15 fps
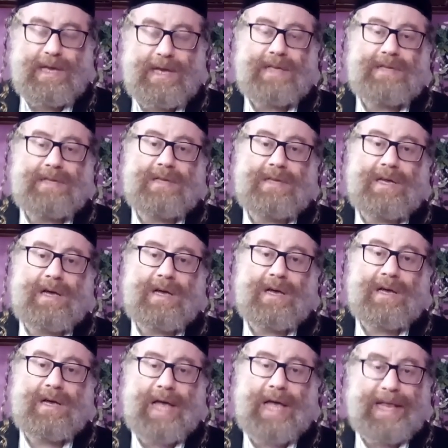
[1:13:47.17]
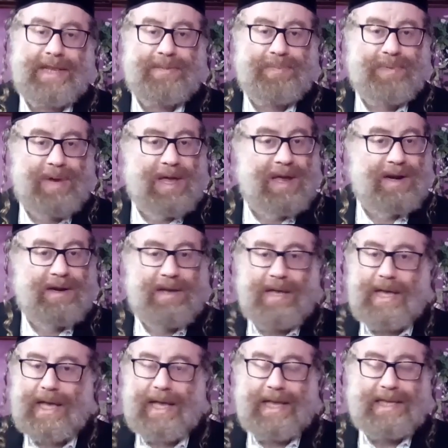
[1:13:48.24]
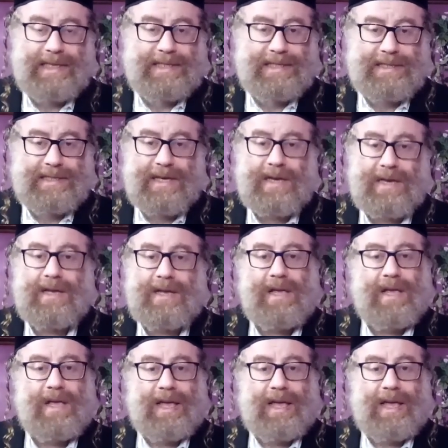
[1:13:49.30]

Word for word: And uh, and the prayer, it's uh,